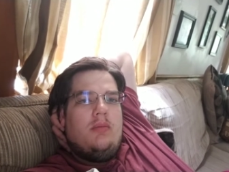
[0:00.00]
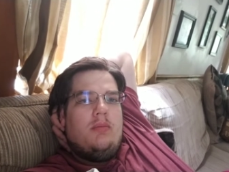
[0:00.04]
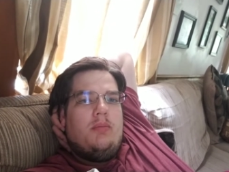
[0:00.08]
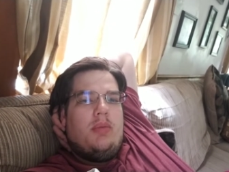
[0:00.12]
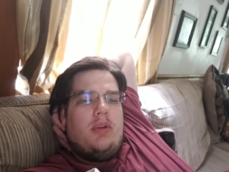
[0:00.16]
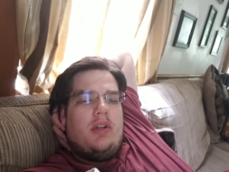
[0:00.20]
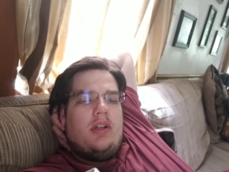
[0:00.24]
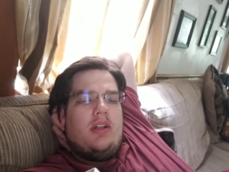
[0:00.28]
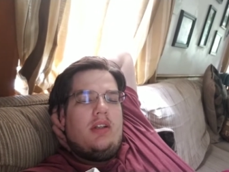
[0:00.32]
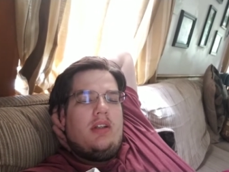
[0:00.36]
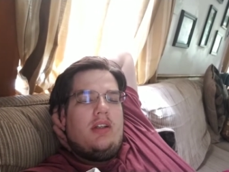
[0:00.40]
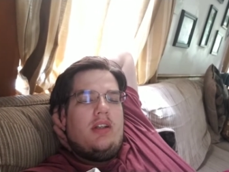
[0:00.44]

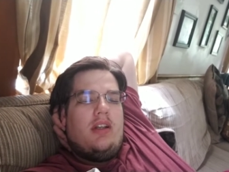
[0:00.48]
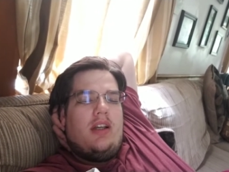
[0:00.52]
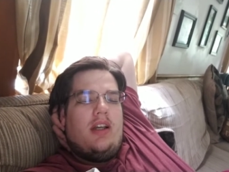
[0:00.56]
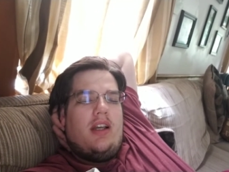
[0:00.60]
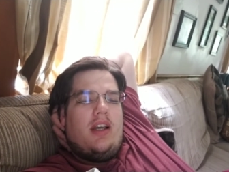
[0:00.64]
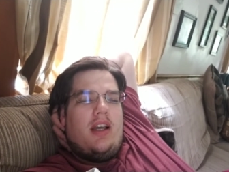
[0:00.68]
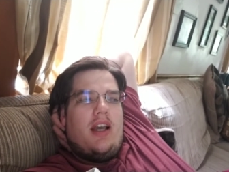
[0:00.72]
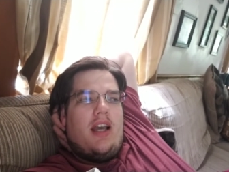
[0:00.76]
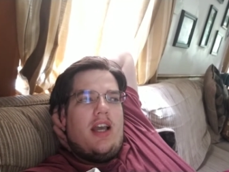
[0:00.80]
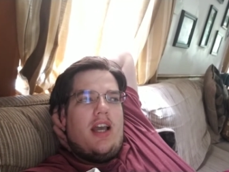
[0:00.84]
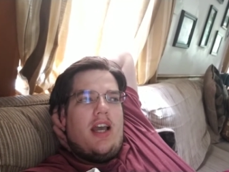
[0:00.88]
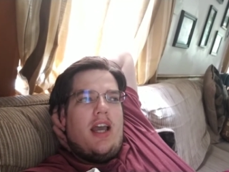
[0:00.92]
But
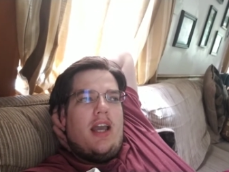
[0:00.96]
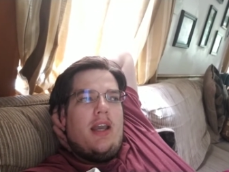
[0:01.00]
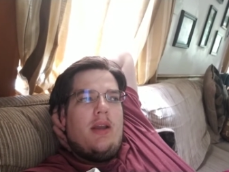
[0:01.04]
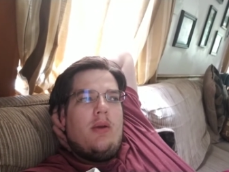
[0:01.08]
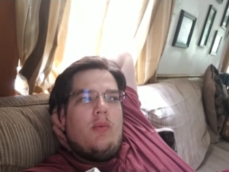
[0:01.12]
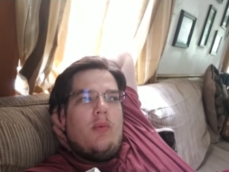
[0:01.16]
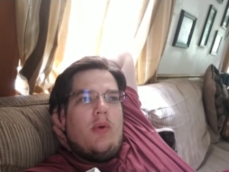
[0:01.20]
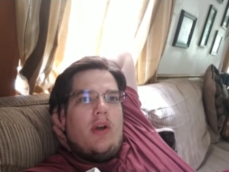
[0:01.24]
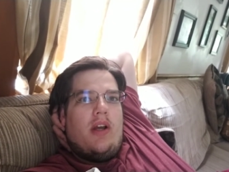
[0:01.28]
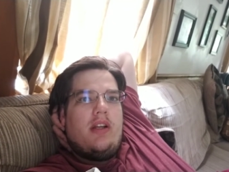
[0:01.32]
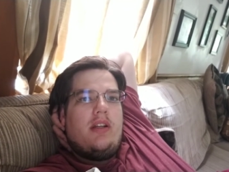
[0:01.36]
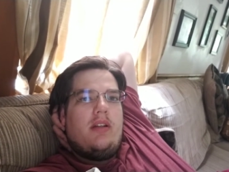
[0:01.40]
I
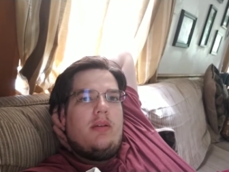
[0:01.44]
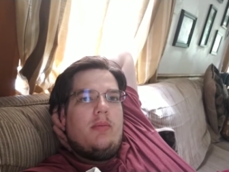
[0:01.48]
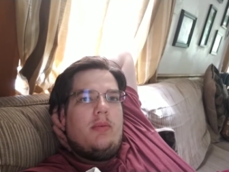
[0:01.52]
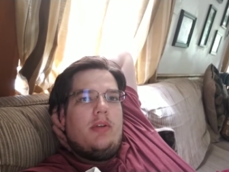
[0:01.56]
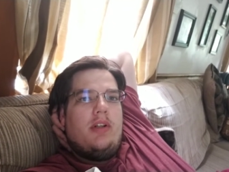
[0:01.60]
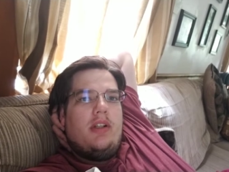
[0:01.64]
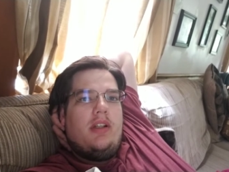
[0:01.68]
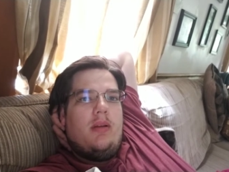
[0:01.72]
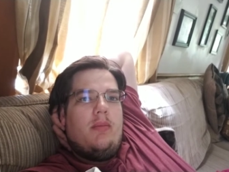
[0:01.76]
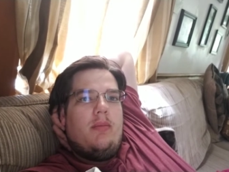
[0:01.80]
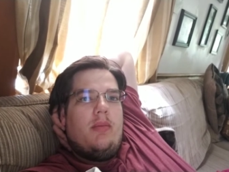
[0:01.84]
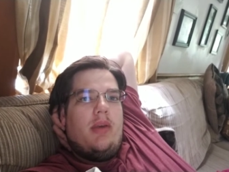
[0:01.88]
want to
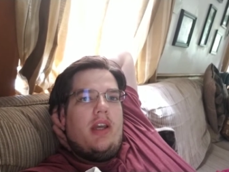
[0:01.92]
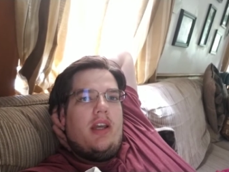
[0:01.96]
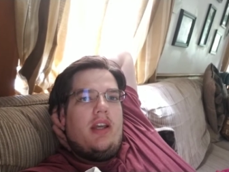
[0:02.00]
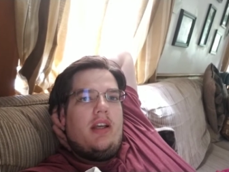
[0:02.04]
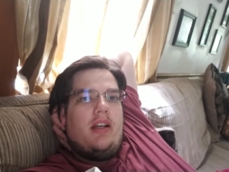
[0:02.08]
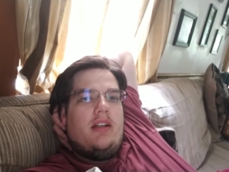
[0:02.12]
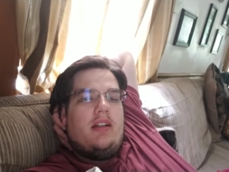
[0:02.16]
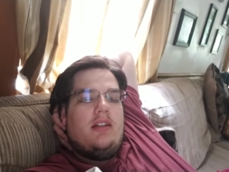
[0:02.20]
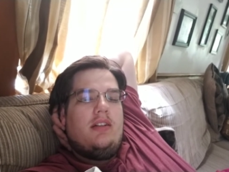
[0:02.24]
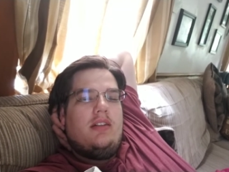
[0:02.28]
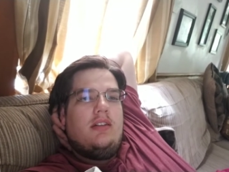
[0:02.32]
bring them back.